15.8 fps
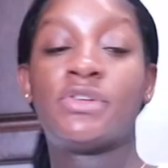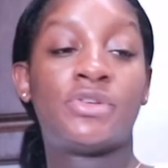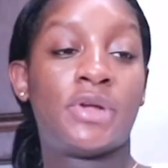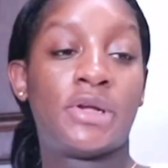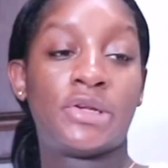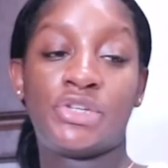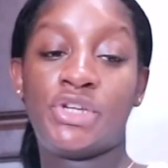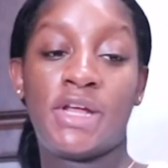
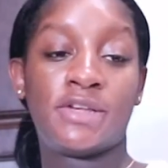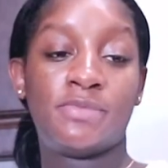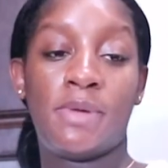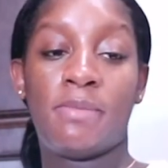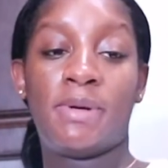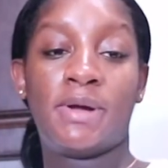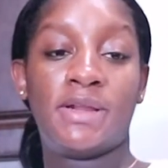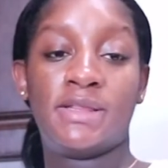Because she asked me
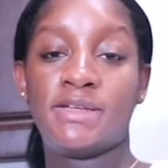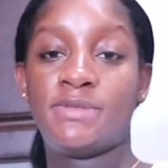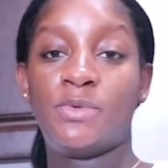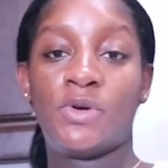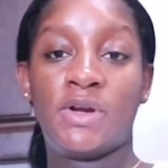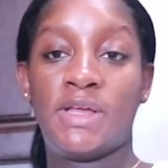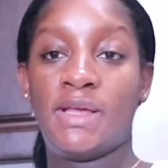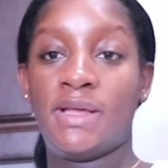about it this
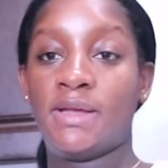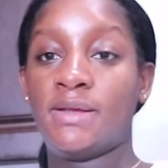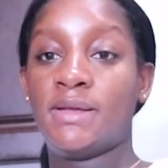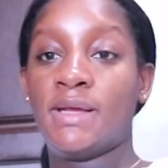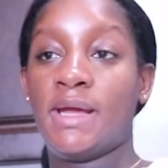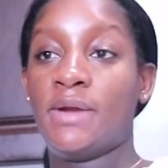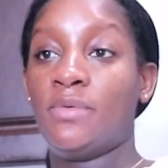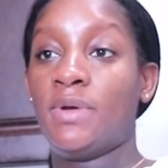morning.
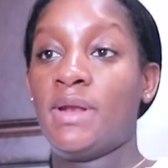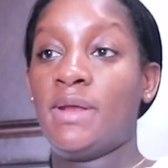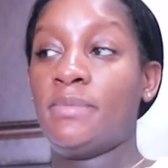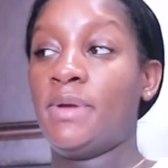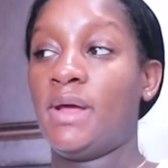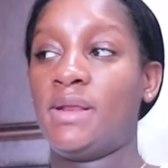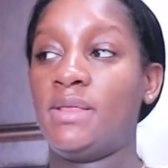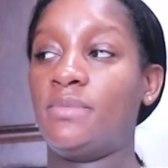And while I'm
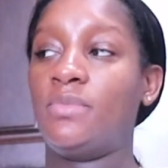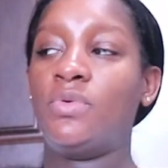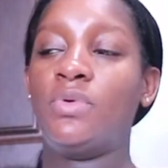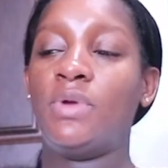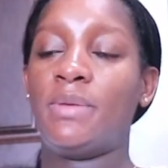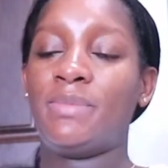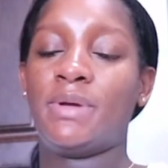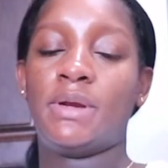not in the
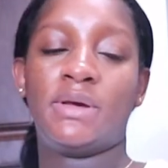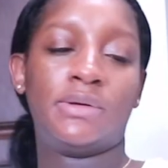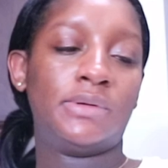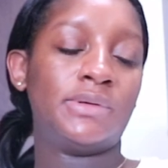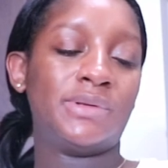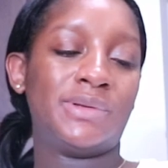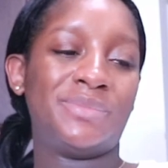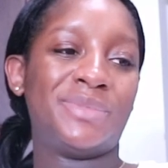mood, I'm going to
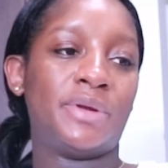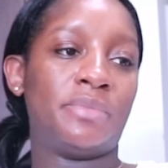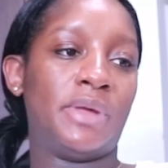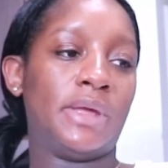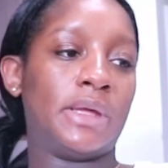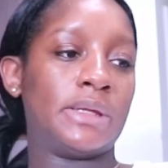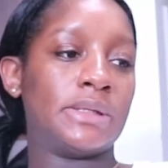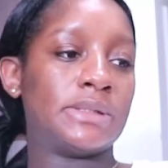I'm gonna
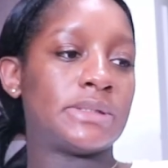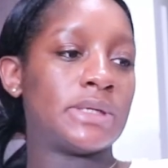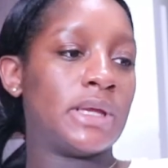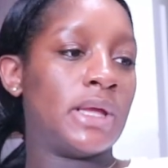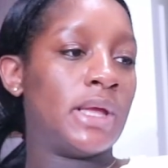make it.